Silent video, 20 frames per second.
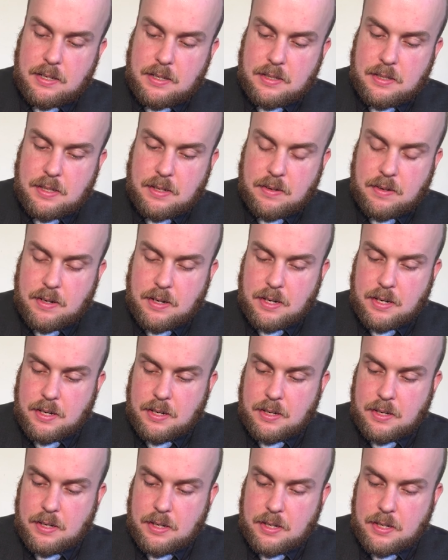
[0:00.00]

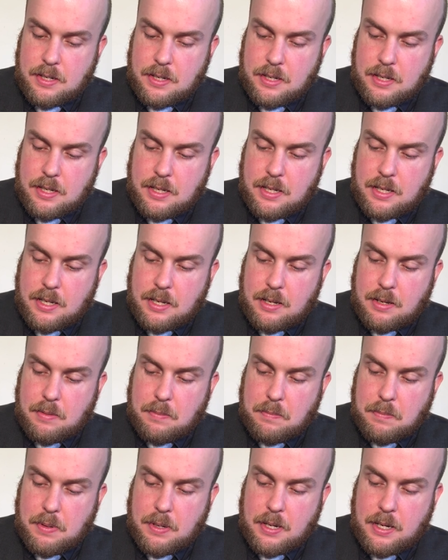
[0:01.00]
0
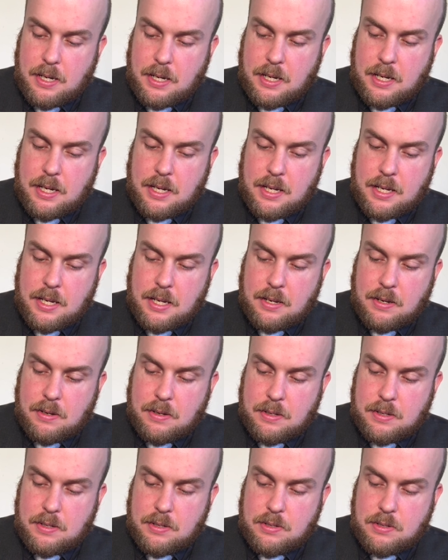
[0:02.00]
pi
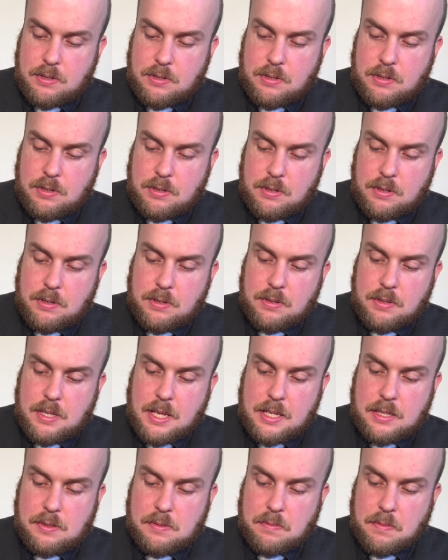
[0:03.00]
on 2,
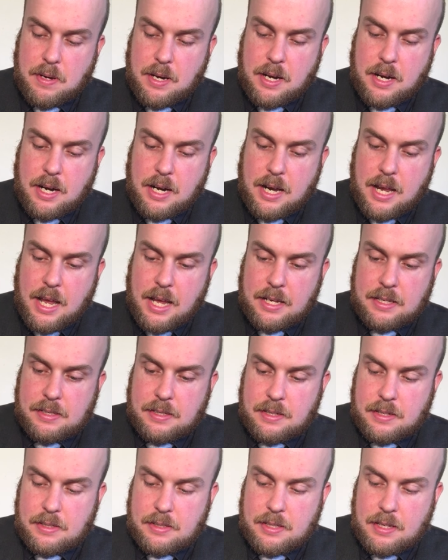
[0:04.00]
that's where our
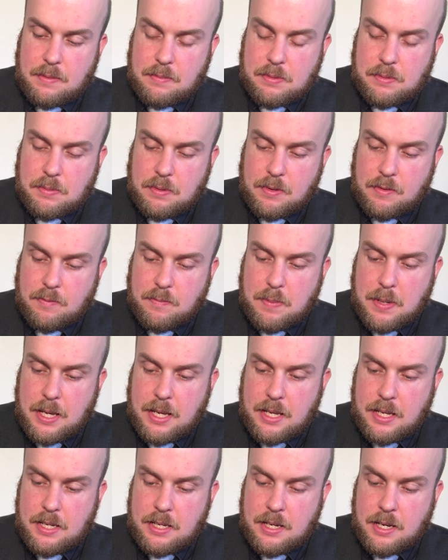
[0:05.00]
x-intercepts would have
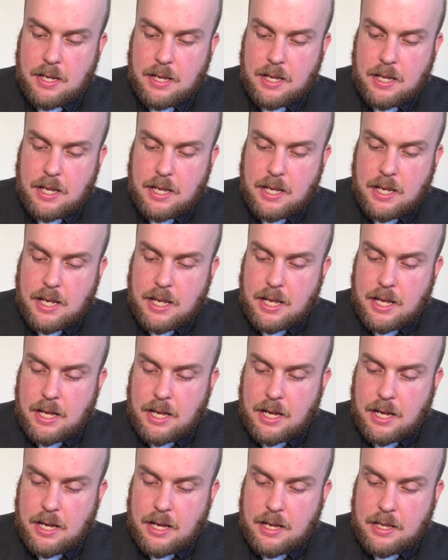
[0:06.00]
been.
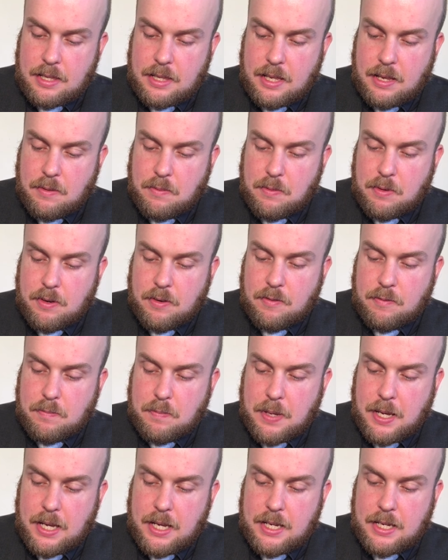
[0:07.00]
There would have
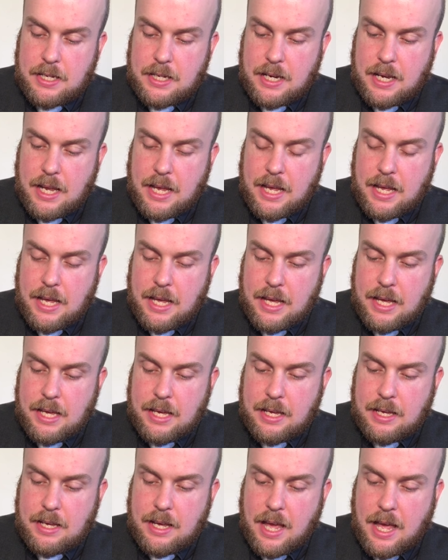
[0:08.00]
been
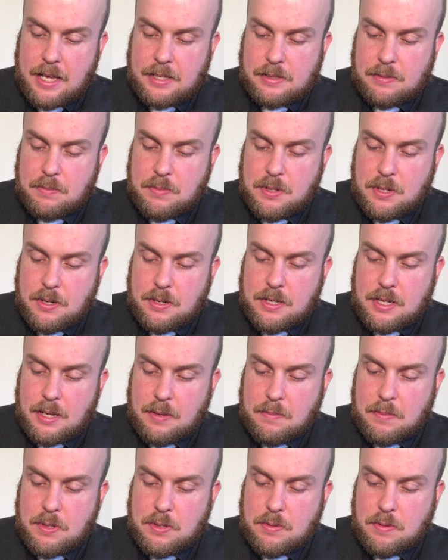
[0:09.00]
a asymptote
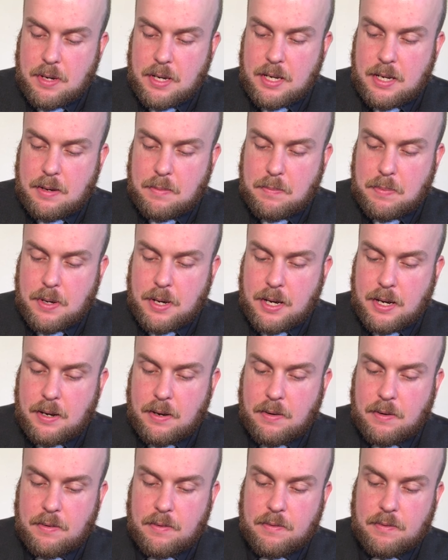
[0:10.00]
in between at pi
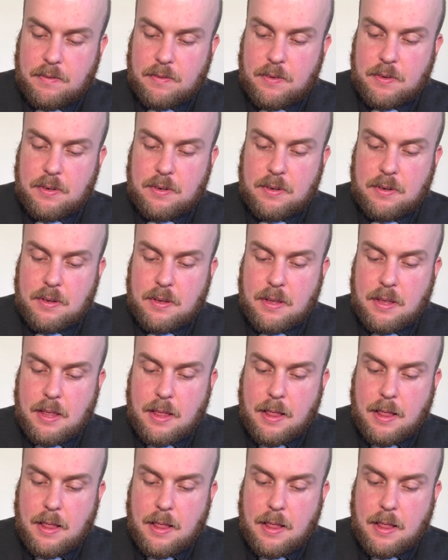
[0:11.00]
on 4.